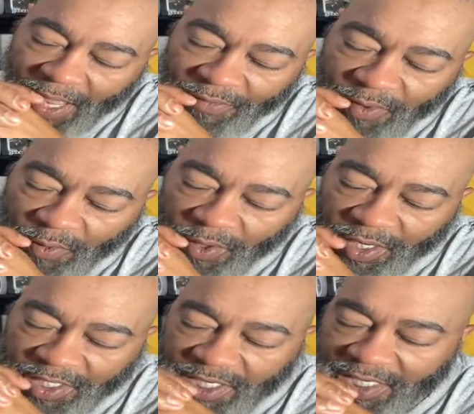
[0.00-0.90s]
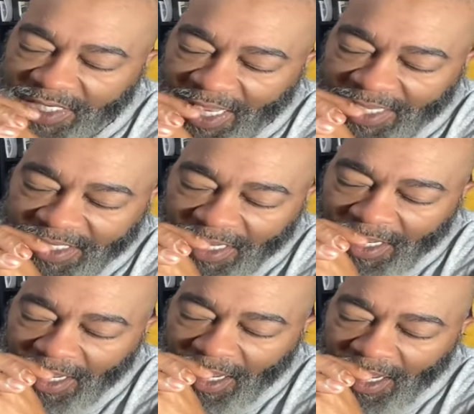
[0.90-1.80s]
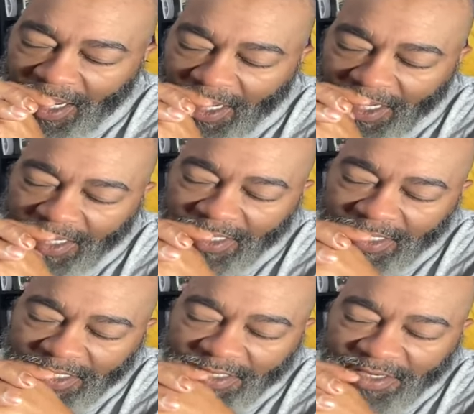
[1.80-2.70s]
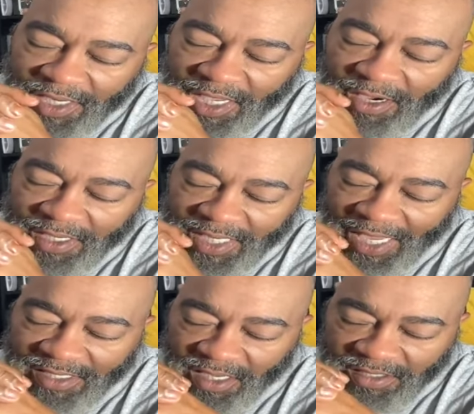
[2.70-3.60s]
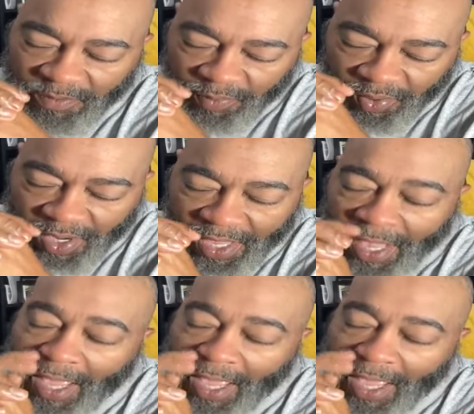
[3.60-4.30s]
everywhere, just as uh, Sister Gail has asked us to pray.